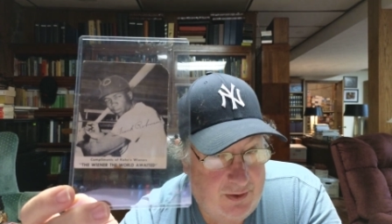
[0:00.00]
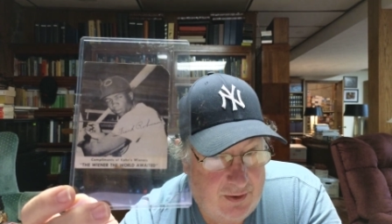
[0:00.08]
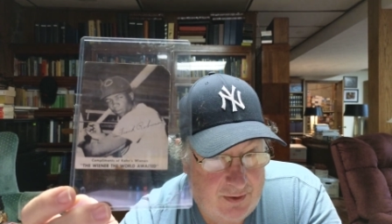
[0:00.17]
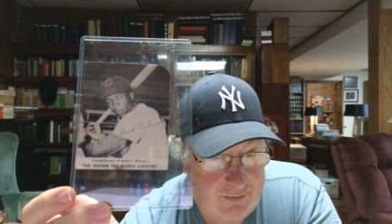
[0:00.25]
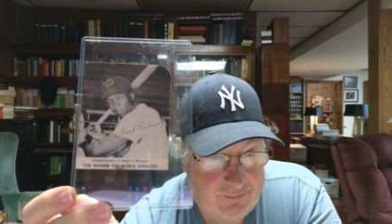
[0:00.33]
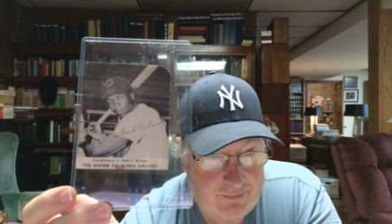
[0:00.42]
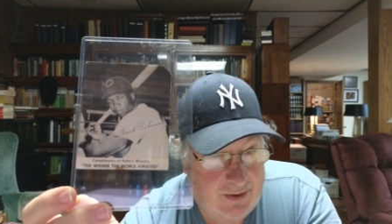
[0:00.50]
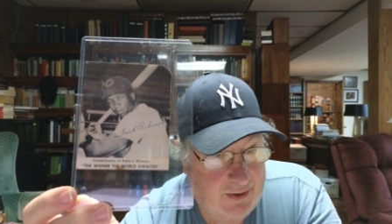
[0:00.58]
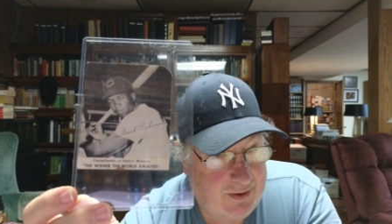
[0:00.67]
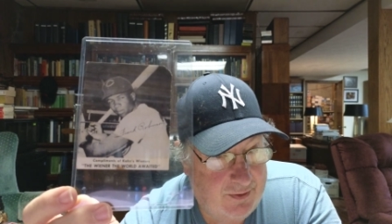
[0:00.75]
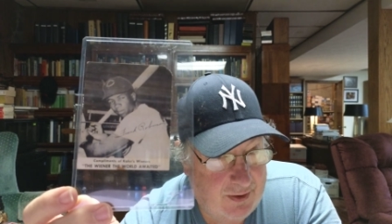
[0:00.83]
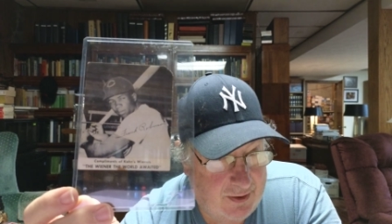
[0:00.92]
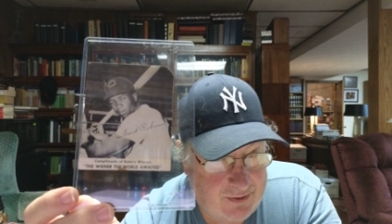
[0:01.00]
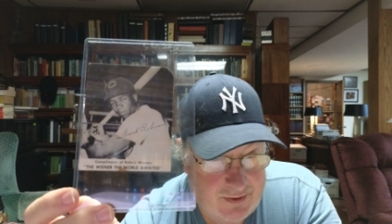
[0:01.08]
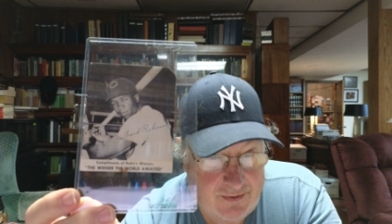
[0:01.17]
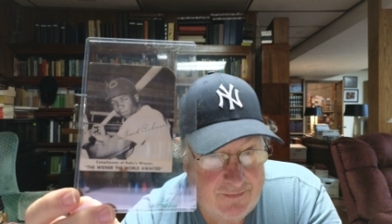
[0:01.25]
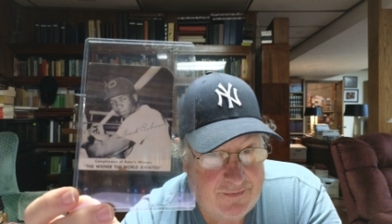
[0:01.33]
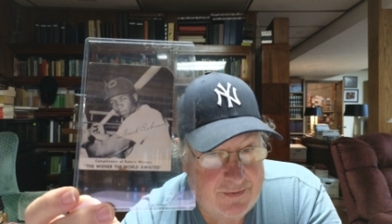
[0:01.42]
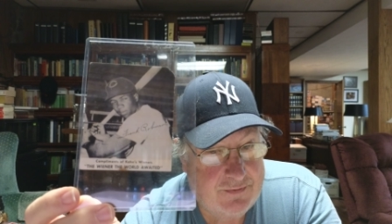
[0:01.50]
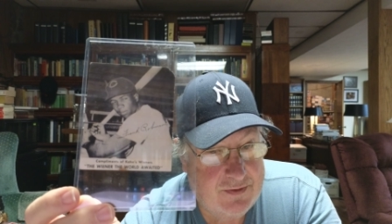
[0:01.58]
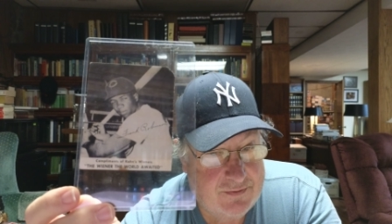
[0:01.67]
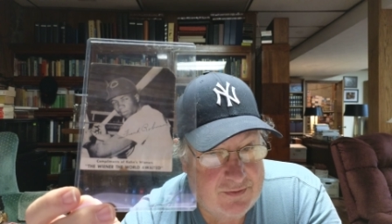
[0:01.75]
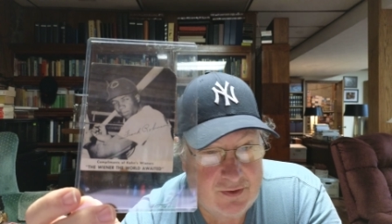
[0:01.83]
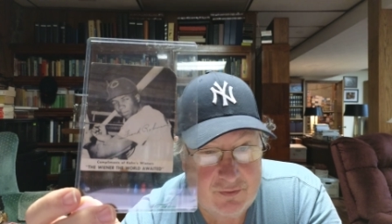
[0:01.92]
I don't think there are any
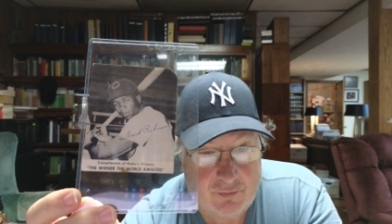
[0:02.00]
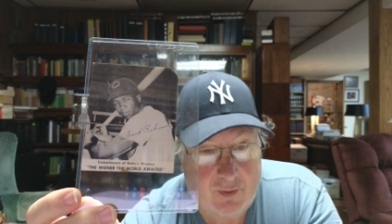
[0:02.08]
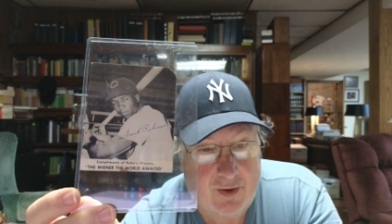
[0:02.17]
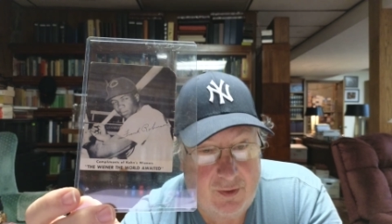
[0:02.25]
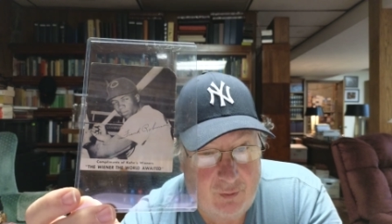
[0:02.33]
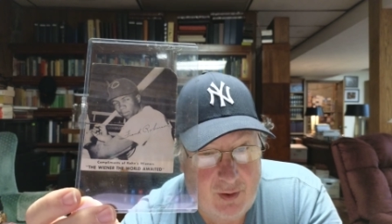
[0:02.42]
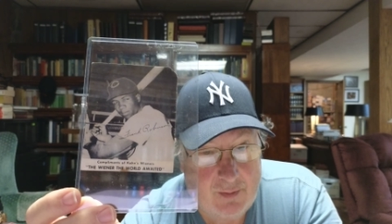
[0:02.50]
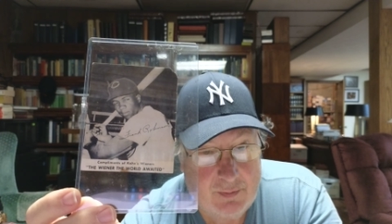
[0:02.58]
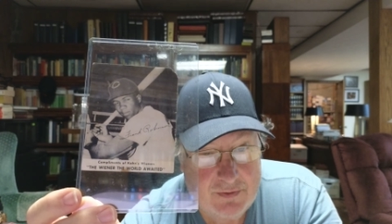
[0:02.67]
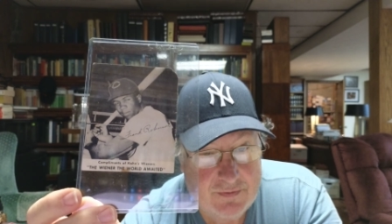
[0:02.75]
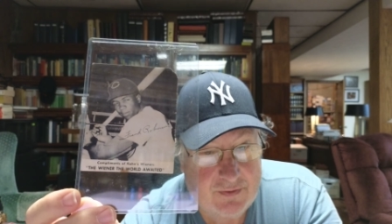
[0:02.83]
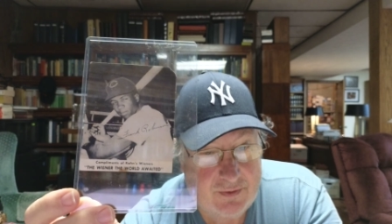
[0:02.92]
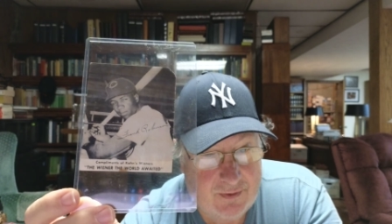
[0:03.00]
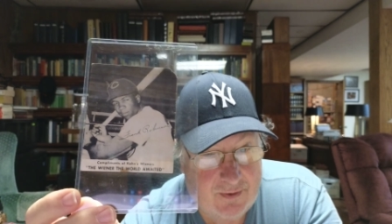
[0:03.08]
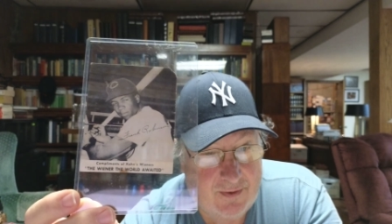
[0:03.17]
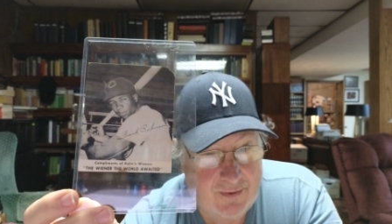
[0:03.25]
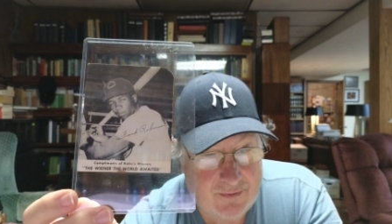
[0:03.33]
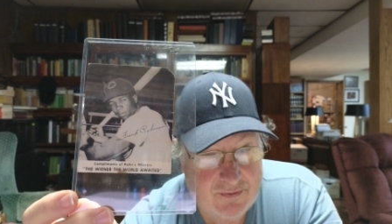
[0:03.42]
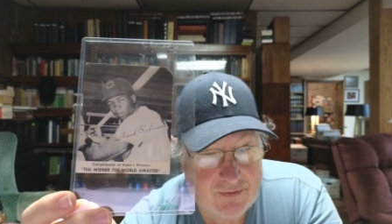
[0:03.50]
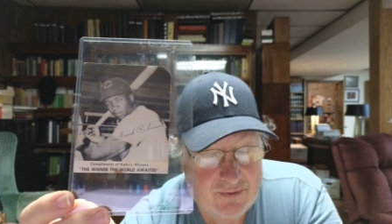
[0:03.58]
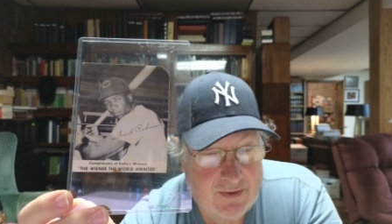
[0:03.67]
other than this one that I know of.